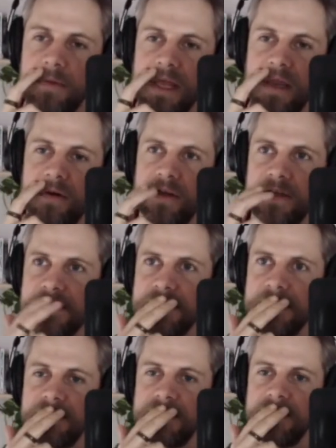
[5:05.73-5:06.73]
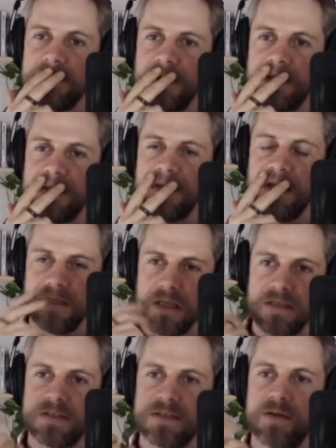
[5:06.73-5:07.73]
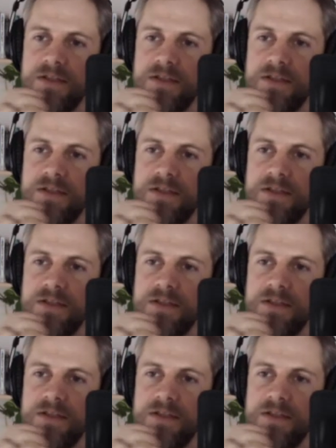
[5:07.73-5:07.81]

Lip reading: areas and sort of